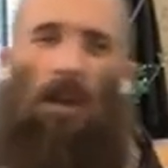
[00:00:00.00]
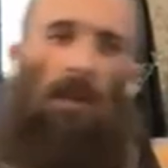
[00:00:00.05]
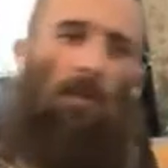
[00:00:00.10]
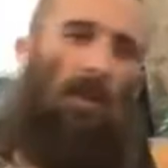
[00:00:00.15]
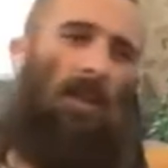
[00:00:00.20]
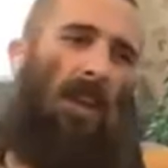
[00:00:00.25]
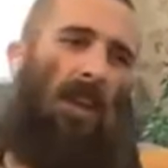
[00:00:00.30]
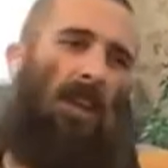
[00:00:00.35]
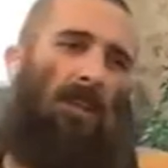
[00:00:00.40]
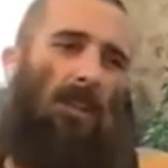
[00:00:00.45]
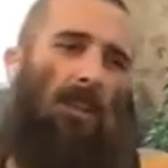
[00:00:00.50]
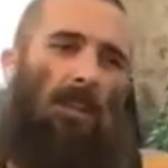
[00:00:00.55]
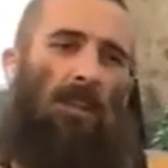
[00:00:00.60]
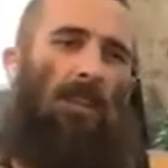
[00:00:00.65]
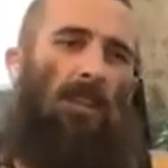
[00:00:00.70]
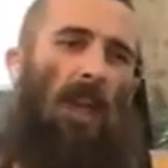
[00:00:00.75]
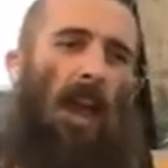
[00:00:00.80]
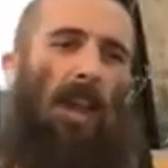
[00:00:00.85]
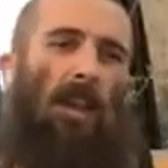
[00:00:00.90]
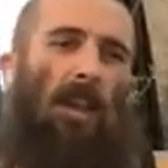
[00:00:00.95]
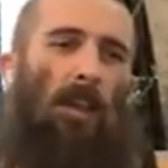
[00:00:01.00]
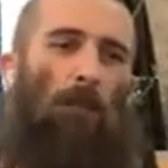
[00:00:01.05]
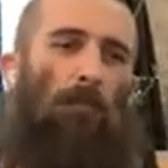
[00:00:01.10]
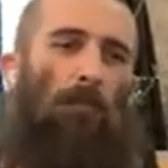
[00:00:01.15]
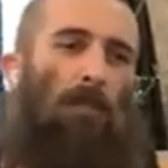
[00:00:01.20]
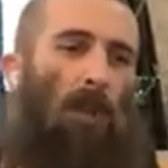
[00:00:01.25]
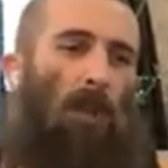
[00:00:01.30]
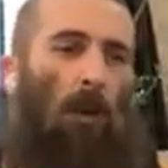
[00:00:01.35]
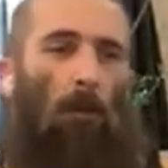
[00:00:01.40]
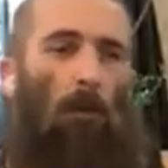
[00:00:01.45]
But that's a static
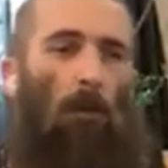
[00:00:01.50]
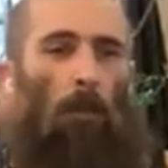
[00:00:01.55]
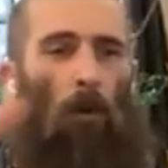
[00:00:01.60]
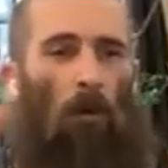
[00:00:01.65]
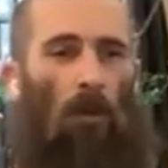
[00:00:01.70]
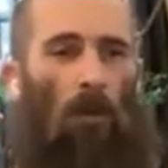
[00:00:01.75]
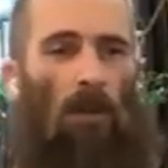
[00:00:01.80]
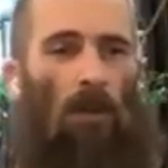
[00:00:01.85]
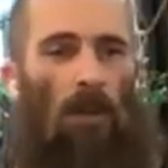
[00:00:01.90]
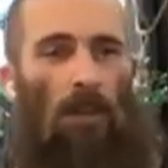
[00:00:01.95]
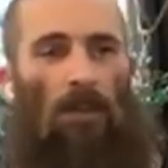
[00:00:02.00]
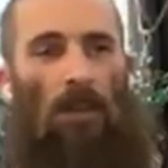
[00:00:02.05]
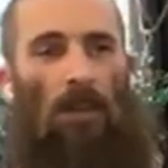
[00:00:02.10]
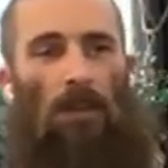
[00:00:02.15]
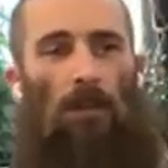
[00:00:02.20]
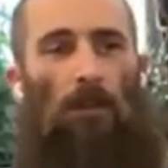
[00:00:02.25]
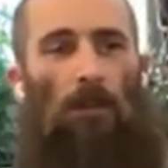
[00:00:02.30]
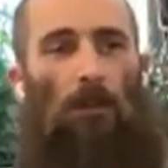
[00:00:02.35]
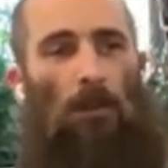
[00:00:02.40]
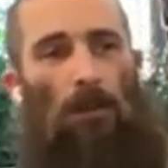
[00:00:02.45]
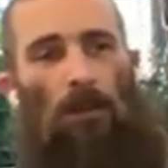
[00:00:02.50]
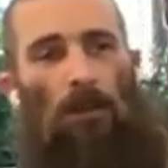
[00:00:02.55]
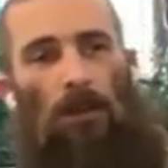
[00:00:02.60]
billboard that exists to a